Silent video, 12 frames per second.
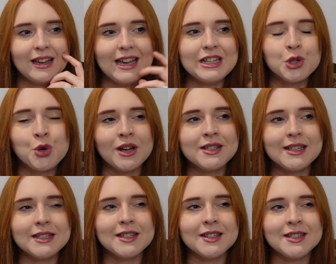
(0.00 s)

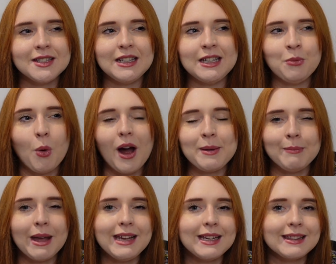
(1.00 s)
interested to see what I
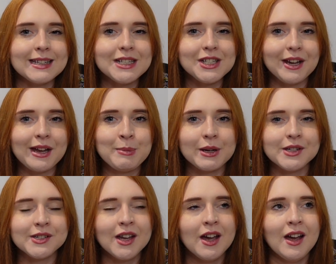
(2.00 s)
make this year,
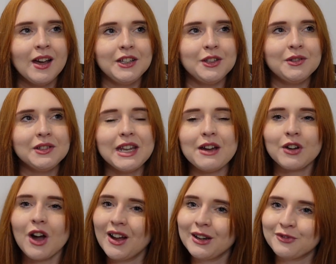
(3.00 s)
because you never
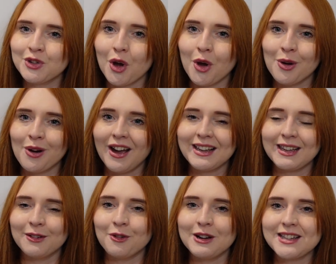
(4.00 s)
kind of know, like
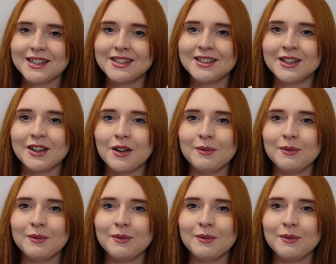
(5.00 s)
it always has to